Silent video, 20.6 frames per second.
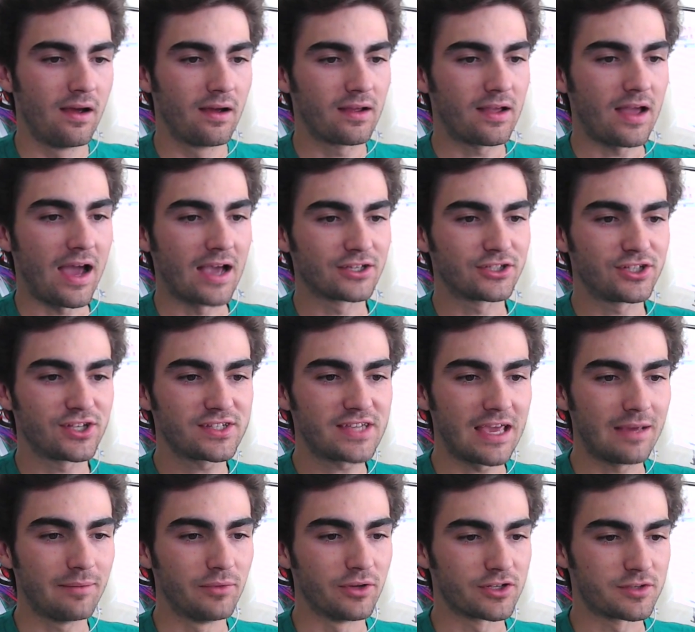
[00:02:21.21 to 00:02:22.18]
Gosh, this
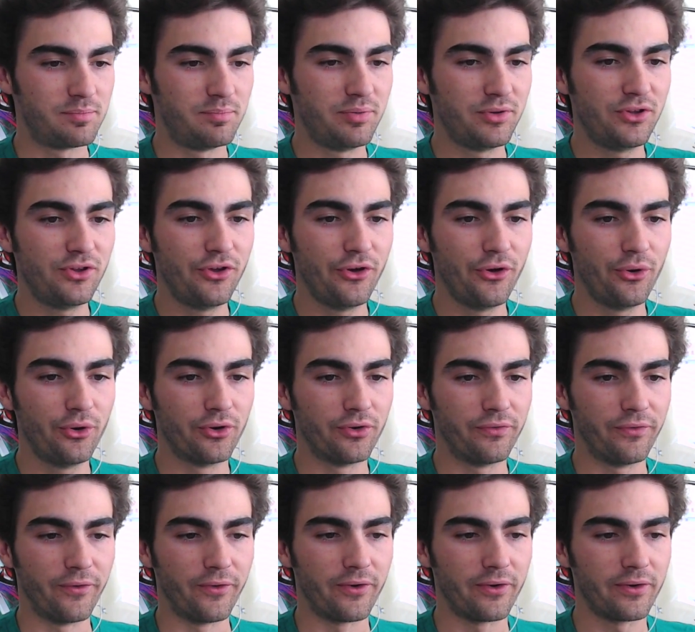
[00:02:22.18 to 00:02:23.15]
game looks
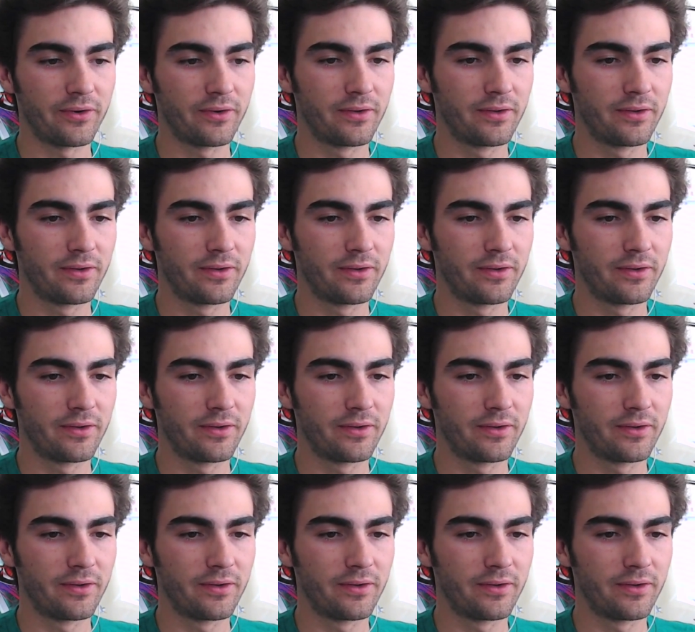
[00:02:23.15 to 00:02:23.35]
beautiful.